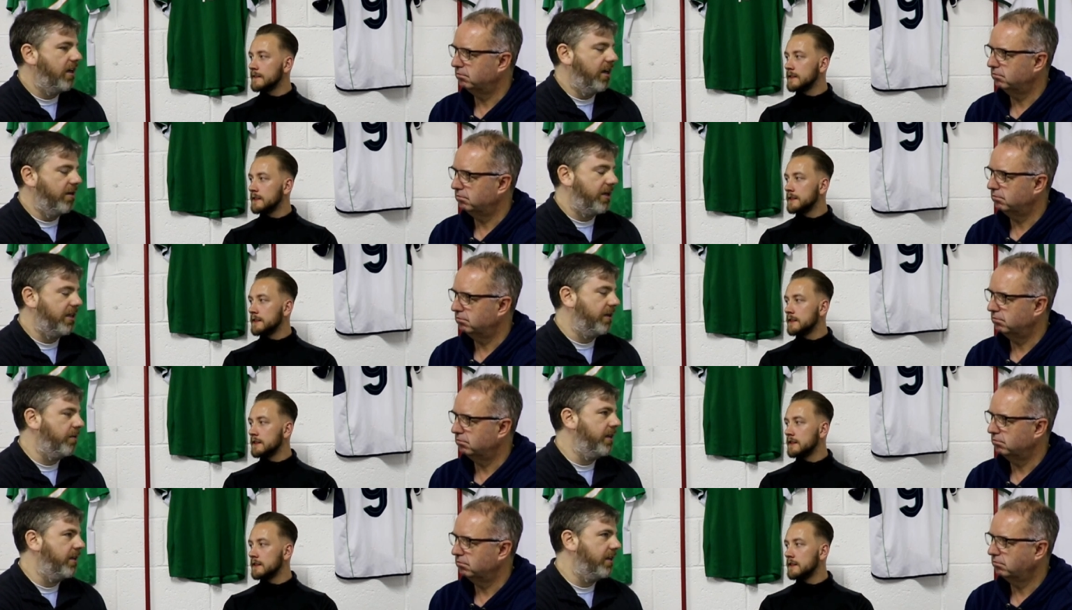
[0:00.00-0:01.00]
Speaker 1: Uh, but he did
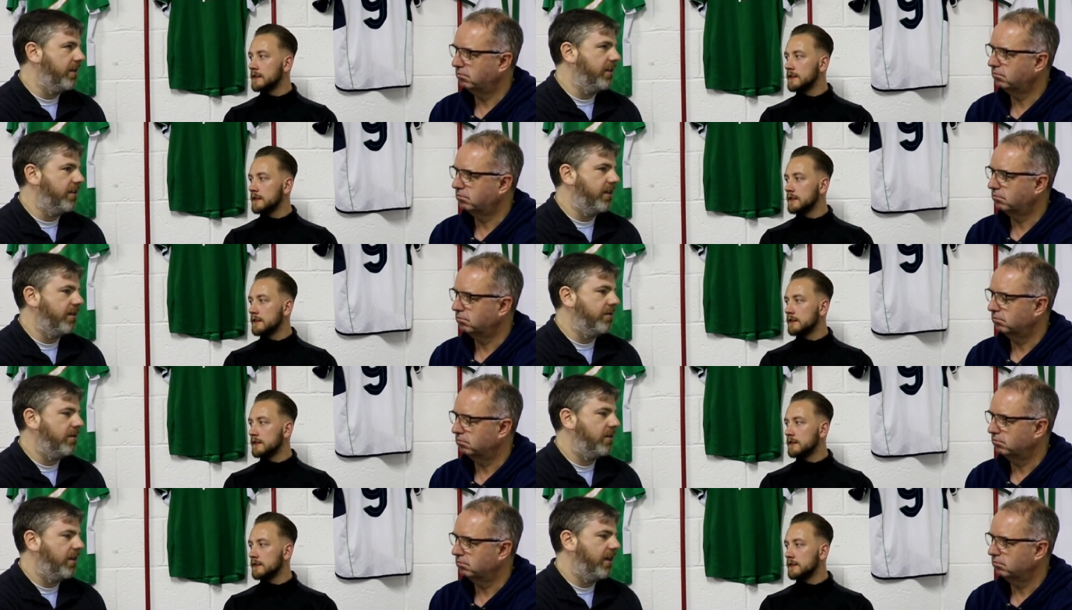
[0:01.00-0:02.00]
win the the
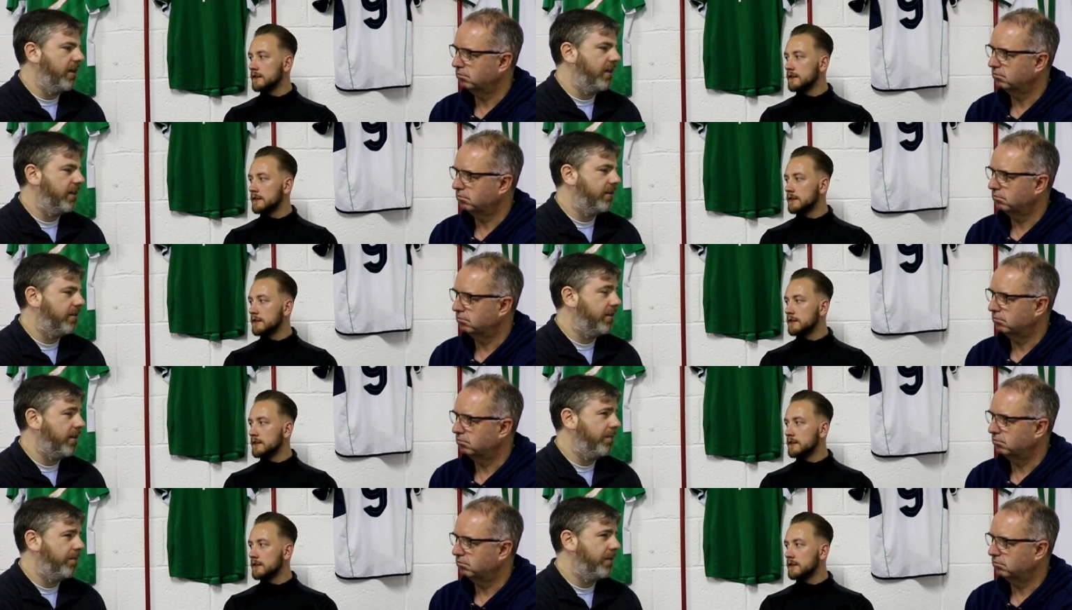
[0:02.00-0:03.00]
Dylan uh,
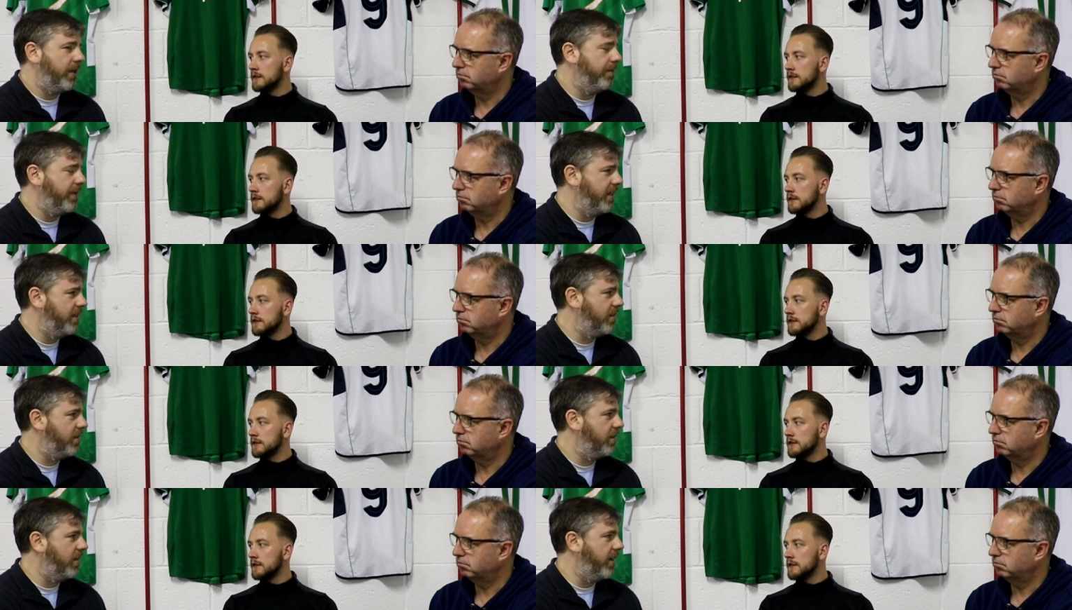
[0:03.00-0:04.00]
Tom
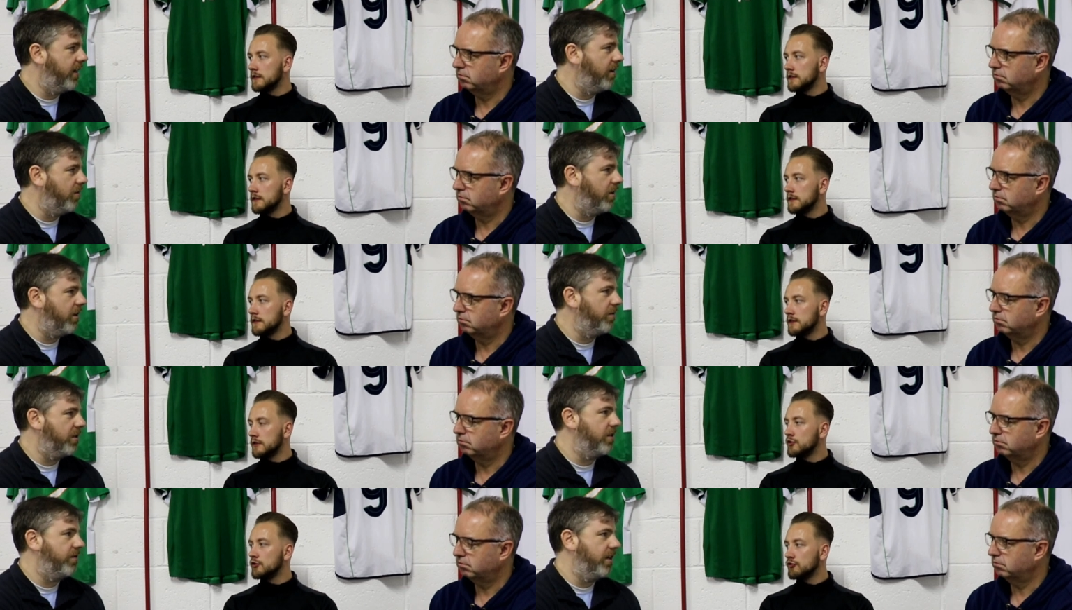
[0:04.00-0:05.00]
Tombides uh, award,
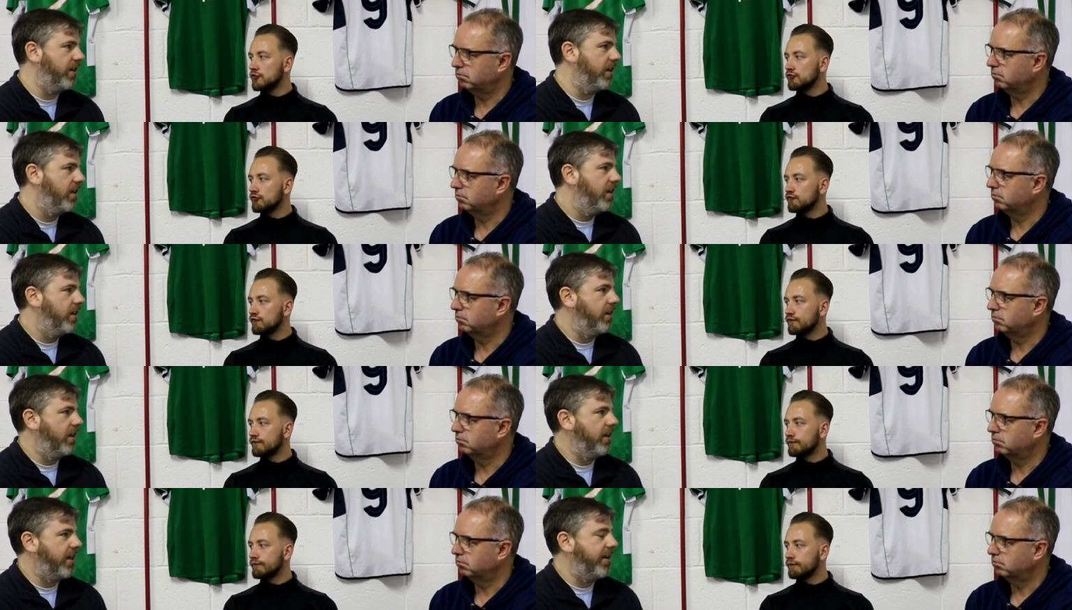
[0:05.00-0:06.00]
which is for the
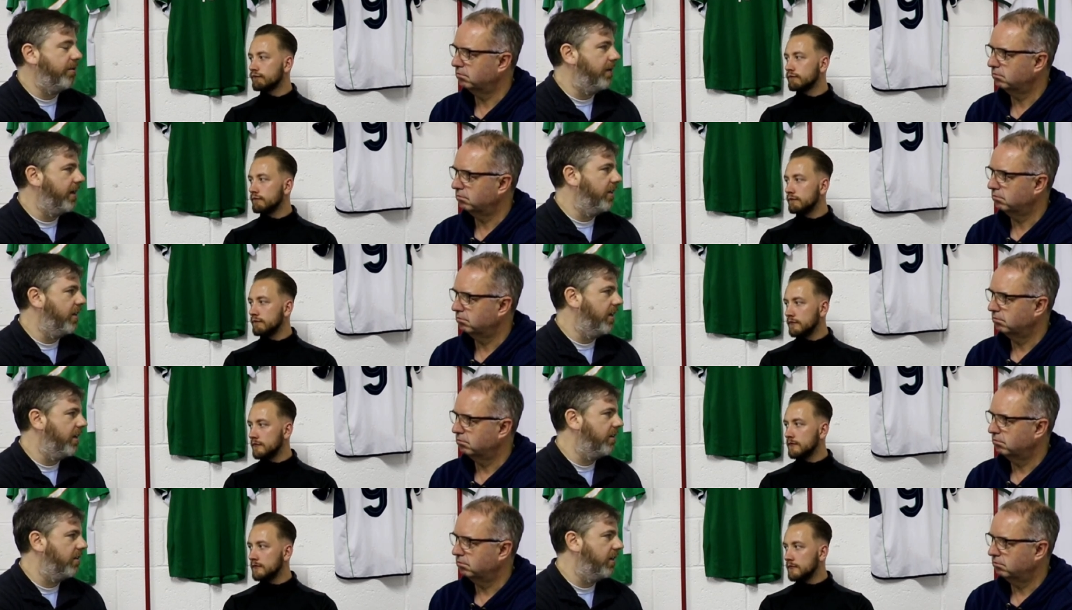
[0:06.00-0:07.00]
the Academy Player of the
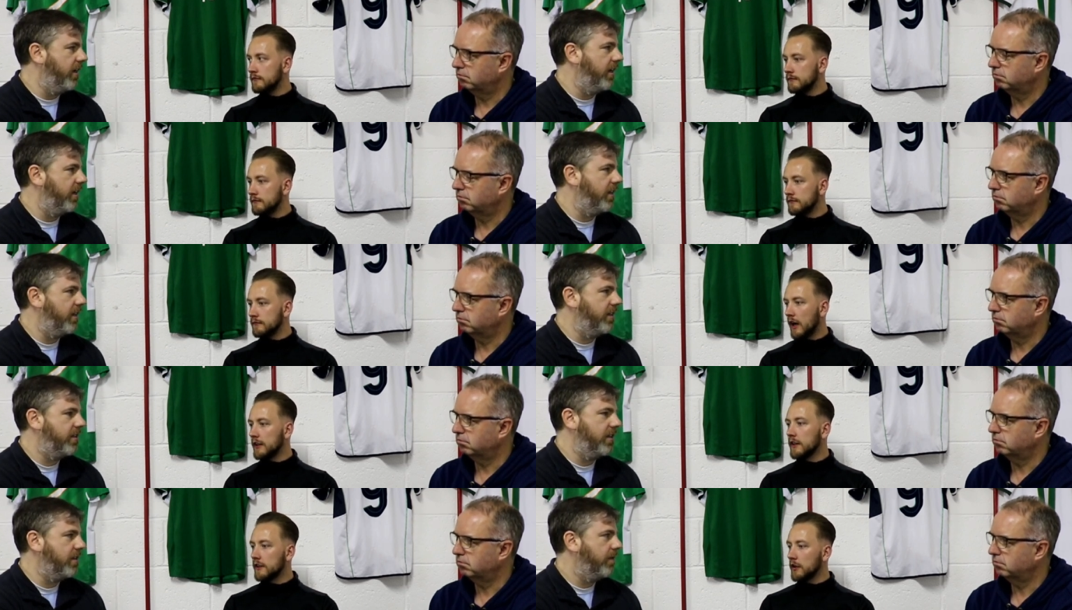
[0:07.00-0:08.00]
Year. Uh, mm-hmm. I
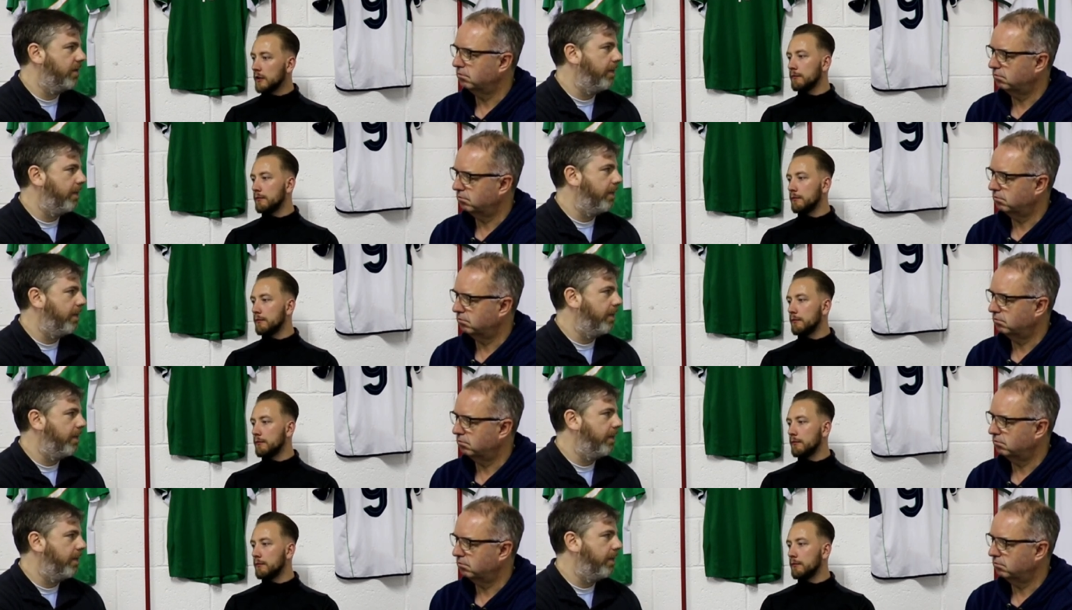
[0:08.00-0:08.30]
season. did see him